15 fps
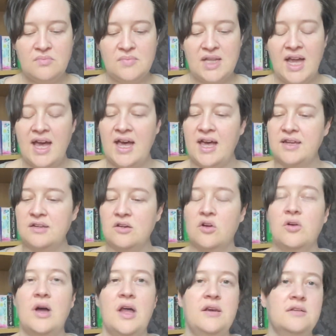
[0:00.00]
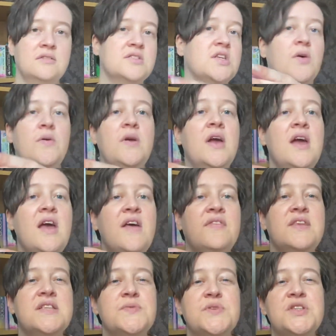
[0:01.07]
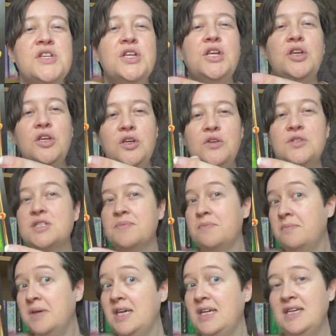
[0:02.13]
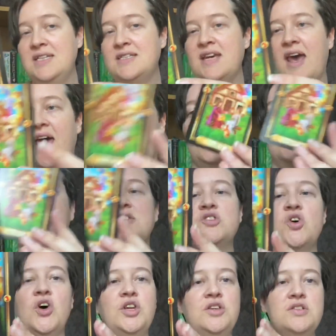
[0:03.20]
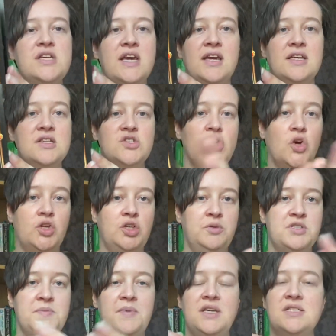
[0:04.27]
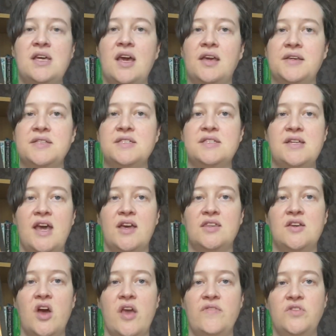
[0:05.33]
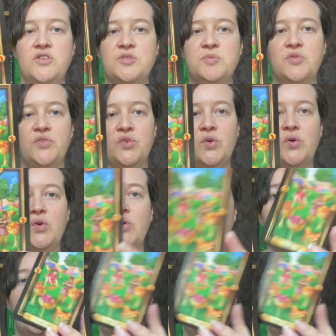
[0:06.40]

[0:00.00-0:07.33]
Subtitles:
And so this wasn't a new to me deck. It's not a new deck and it's not a new to me deck. It's a deck that I've used before.